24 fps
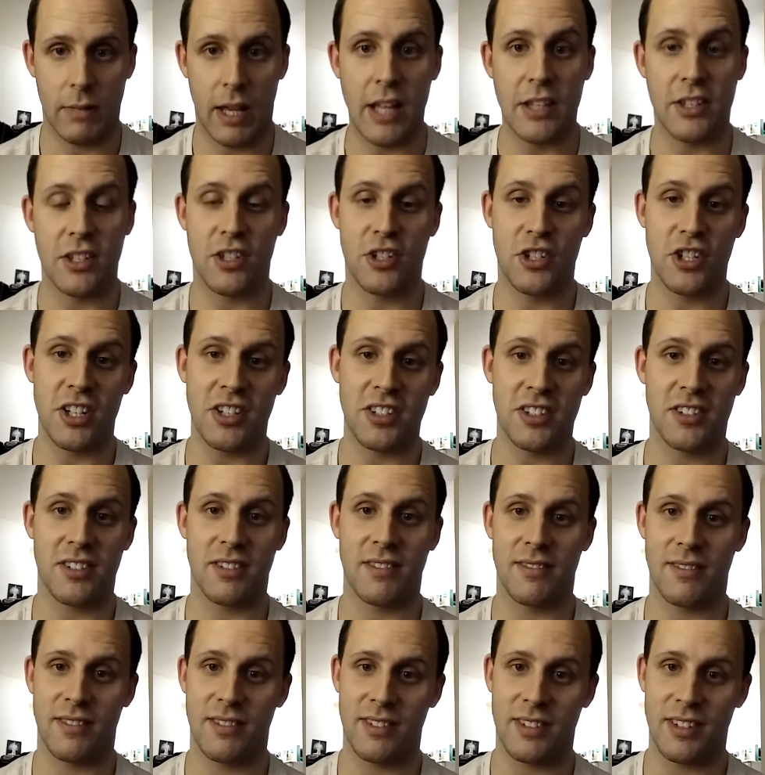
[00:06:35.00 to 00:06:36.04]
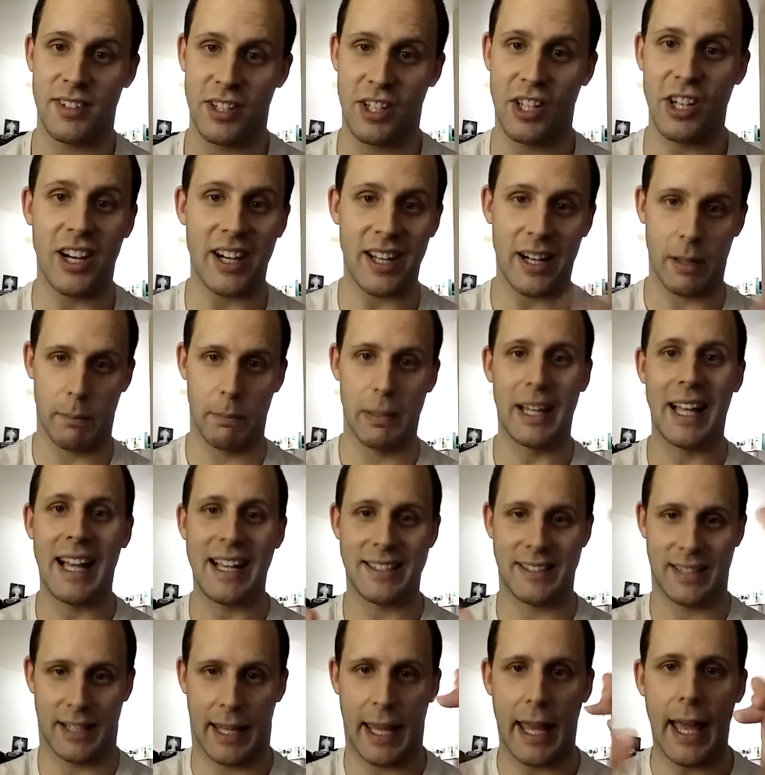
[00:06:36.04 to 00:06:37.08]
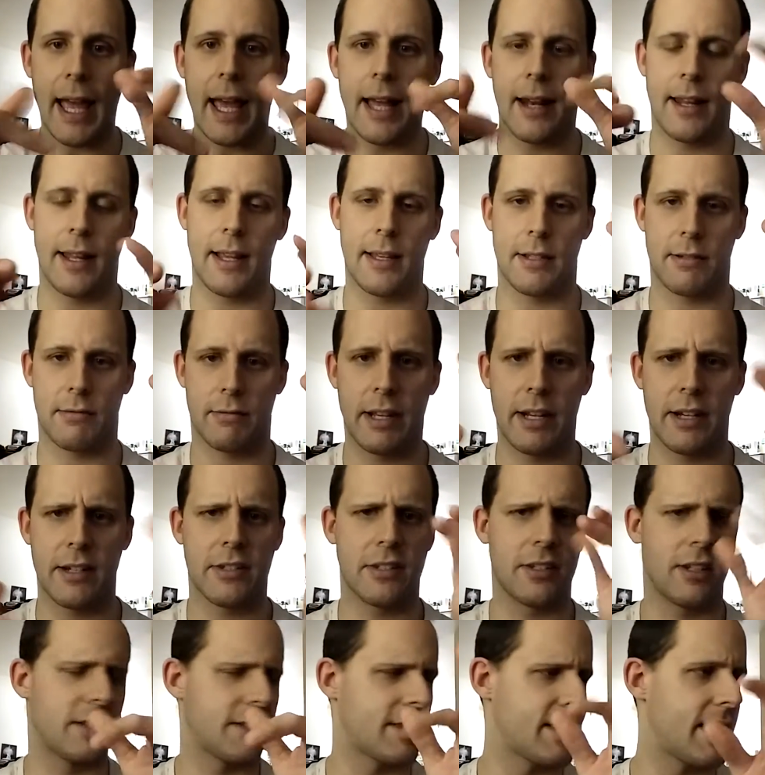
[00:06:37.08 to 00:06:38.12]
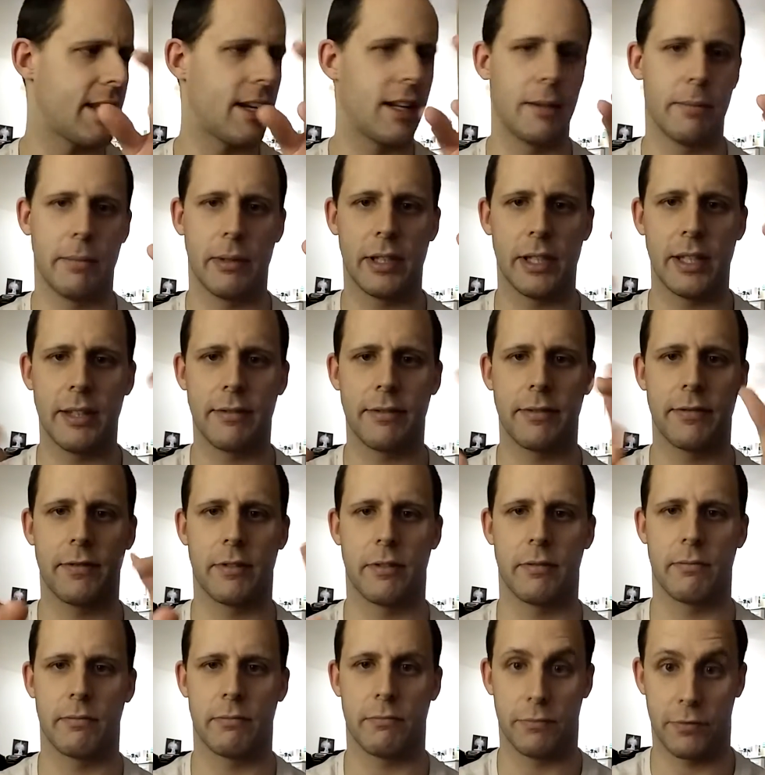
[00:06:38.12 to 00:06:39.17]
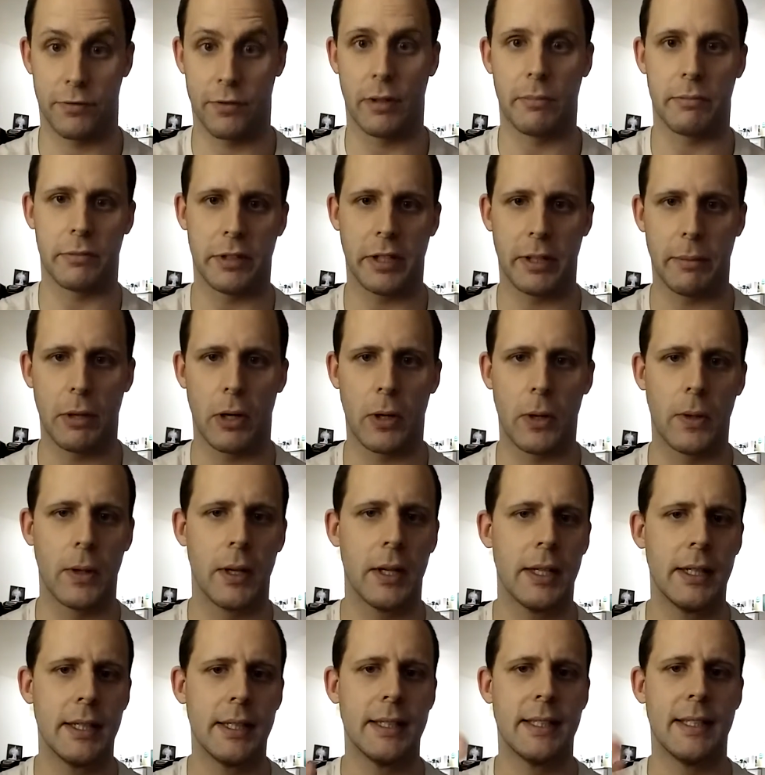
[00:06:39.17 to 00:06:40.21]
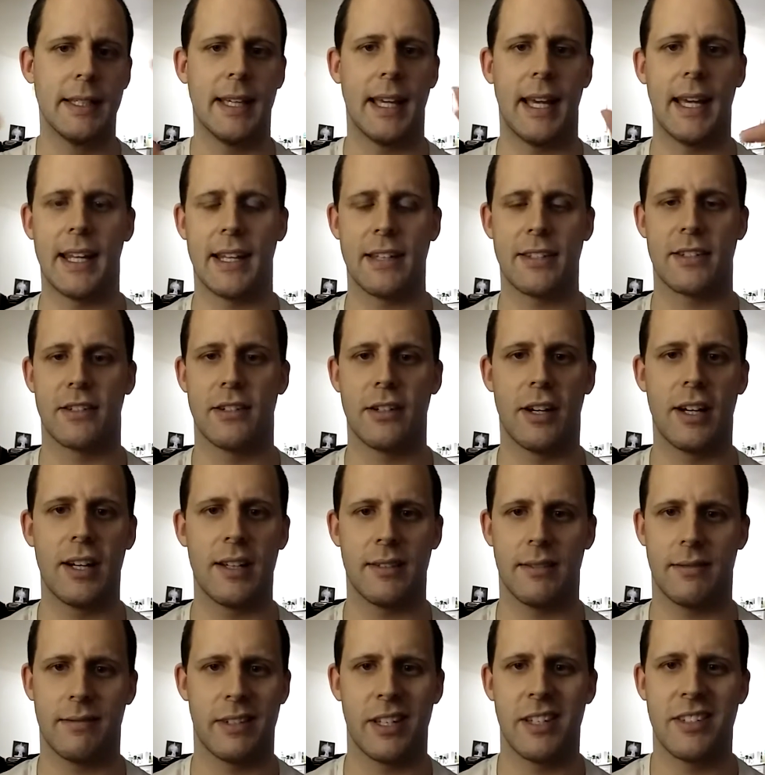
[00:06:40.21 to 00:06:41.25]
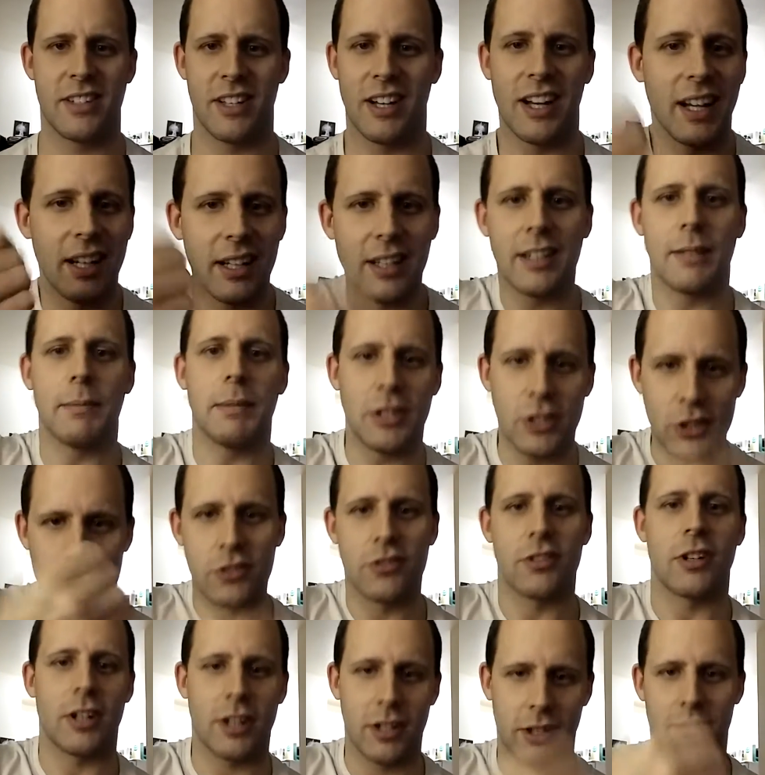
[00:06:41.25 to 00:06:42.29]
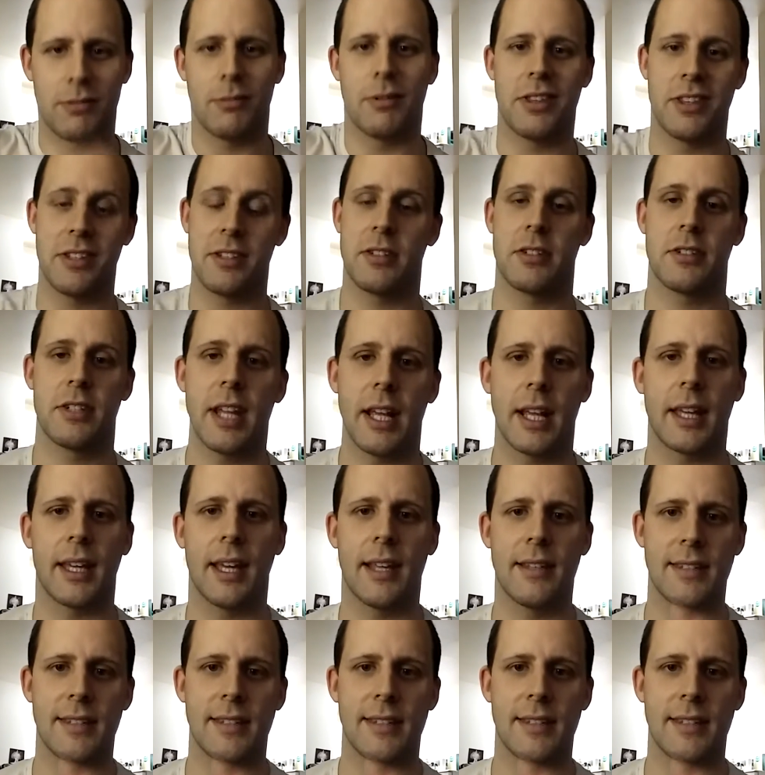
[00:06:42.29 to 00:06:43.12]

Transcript: It's just got a plastic head. It has a Renaissance head, I believe, from REMO. And it's not designed to be struck with a stick.